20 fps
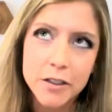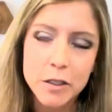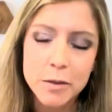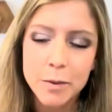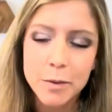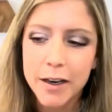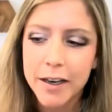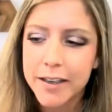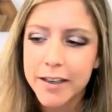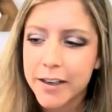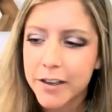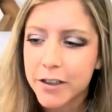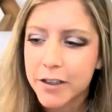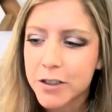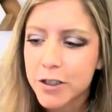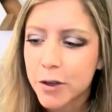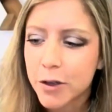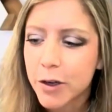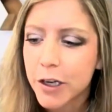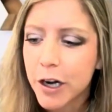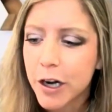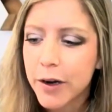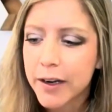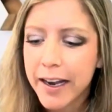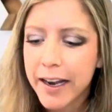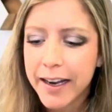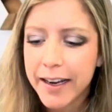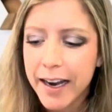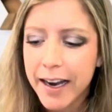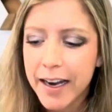is probably a year or so ago, and
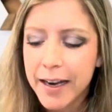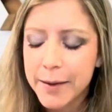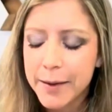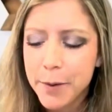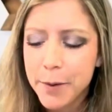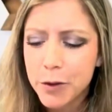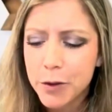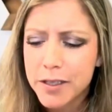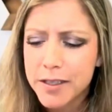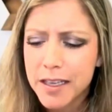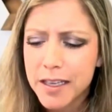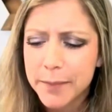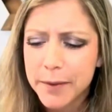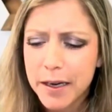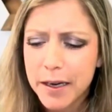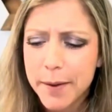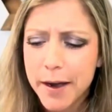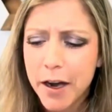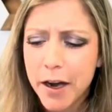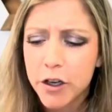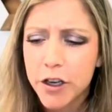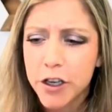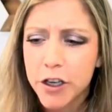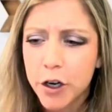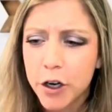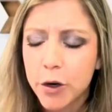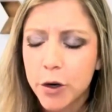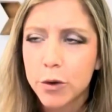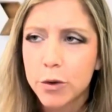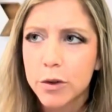I had posted something about,
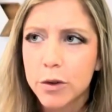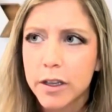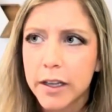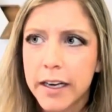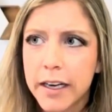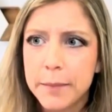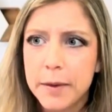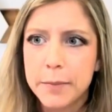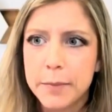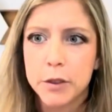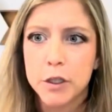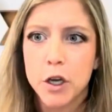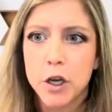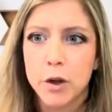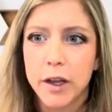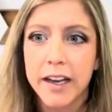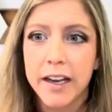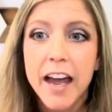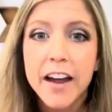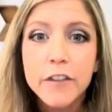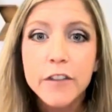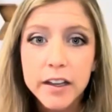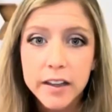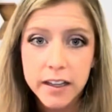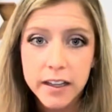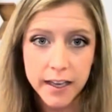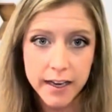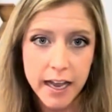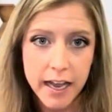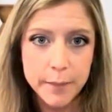letting people know like
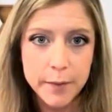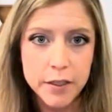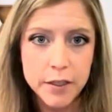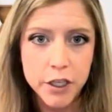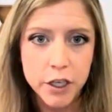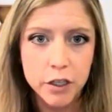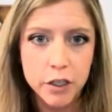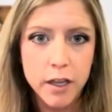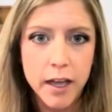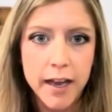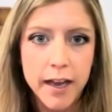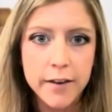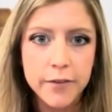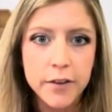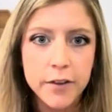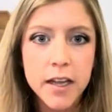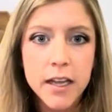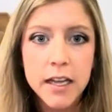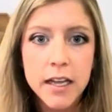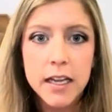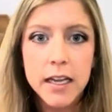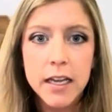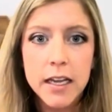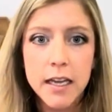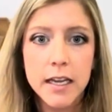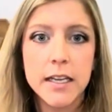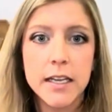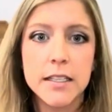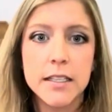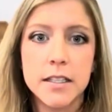everything that happens in your life
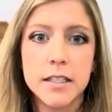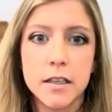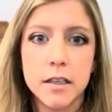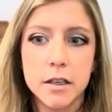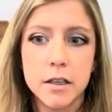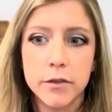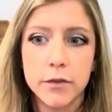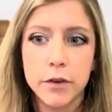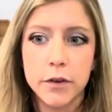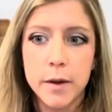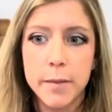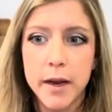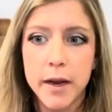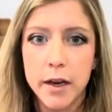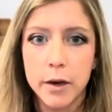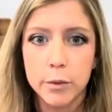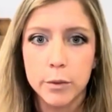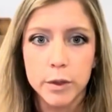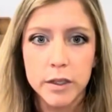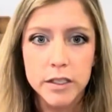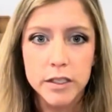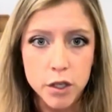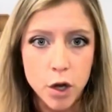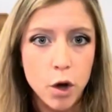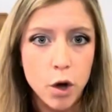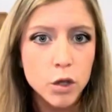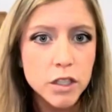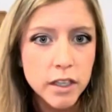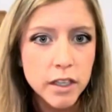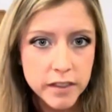is from a
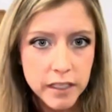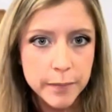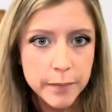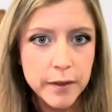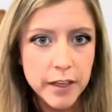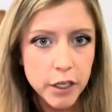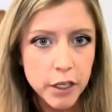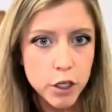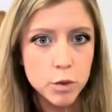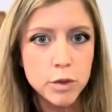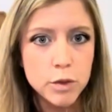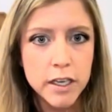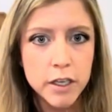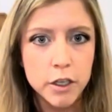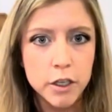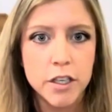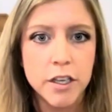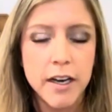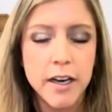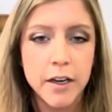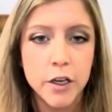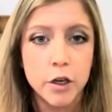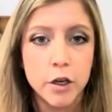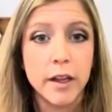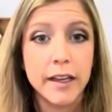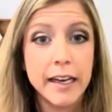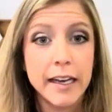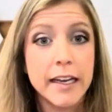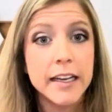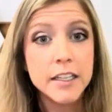result of something that you did or did not do.
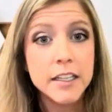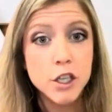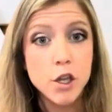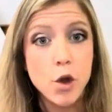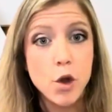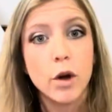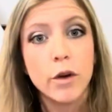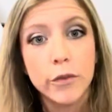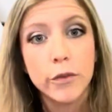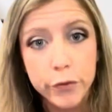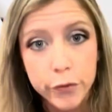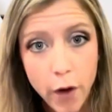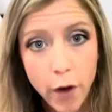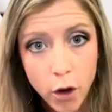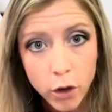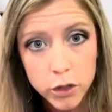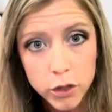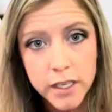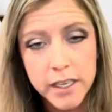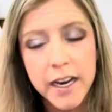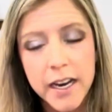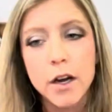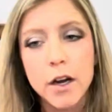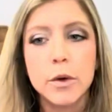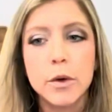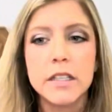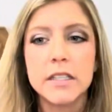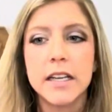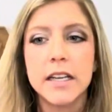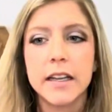Like it is your fault. And I don't
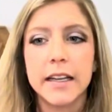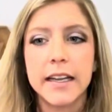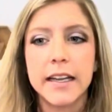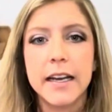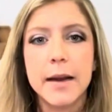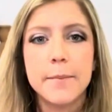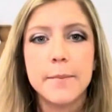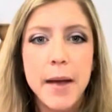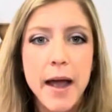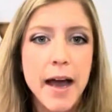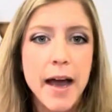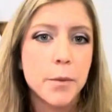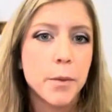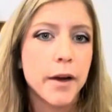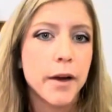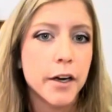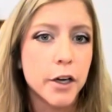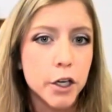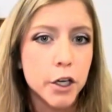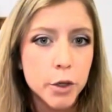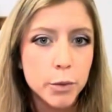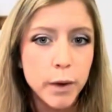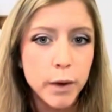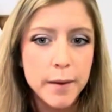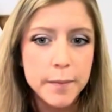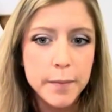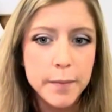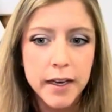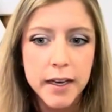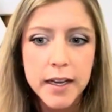want to say like in a bad way or good
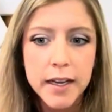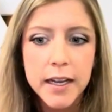way, but